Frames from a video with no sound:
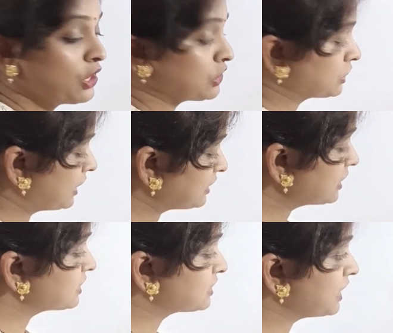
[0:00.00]
So let
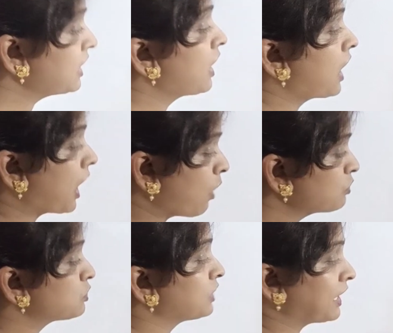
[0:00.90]
us see how
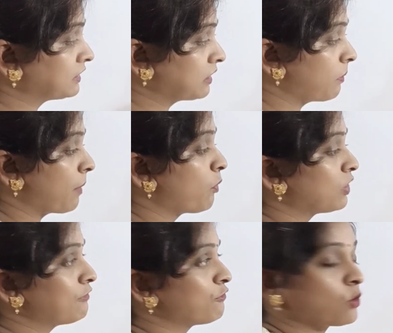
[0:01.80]
to get the
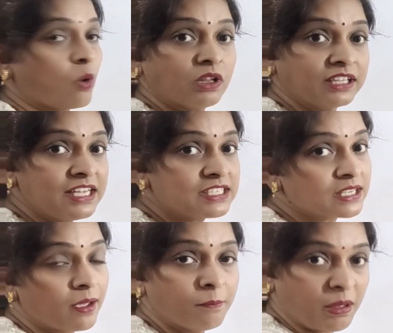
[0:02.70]
memory for all
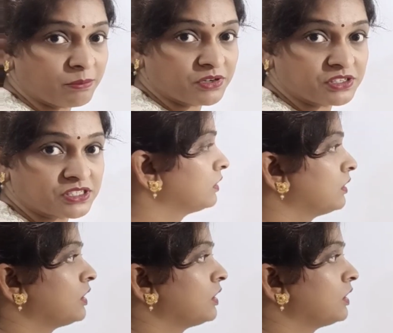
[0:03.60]
these members.